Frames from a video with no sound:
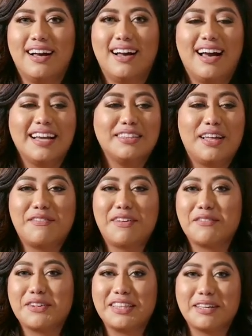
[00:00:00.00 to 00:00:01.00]
I love
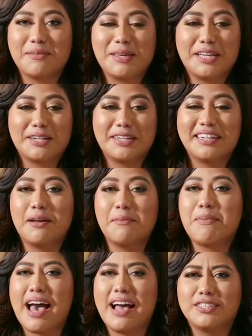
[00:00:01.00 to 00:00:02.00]
everything I'm hearing. I'm
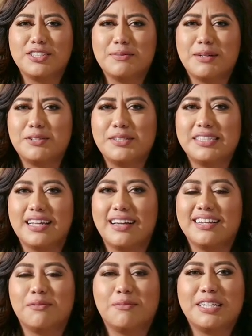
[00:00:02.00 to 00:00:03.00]
passionate about design.
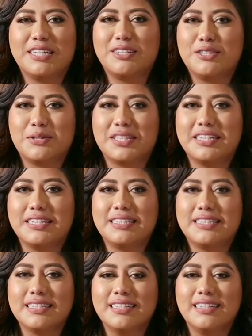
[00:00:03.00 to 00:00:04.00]
I'm ready to do
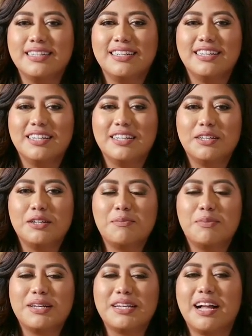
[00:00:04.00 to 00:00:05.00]
this,
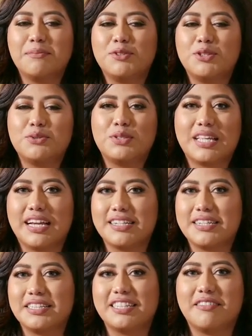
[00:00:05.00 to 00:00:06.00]
but I'm too scared
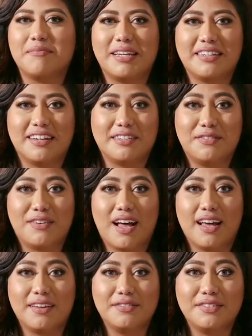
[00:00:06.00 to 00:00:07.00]
to leave my
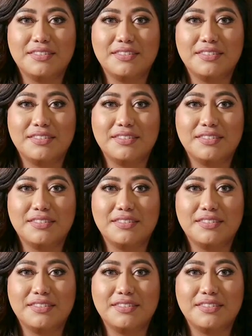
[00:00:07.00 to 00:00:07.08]
9-to-5.